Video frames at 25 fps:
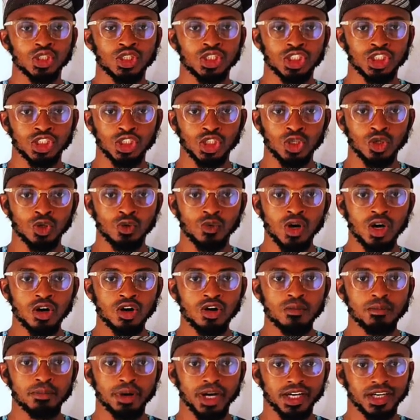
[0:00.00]
You're
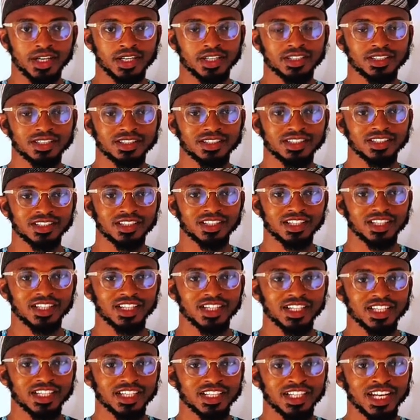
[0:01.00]
welcome back.
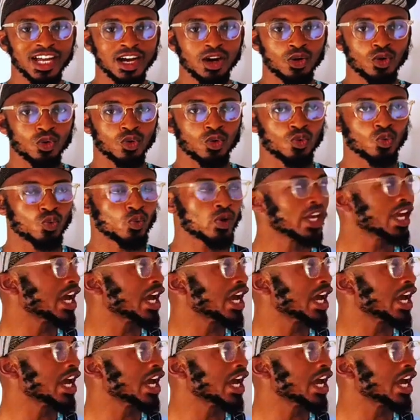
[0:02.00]
Now, we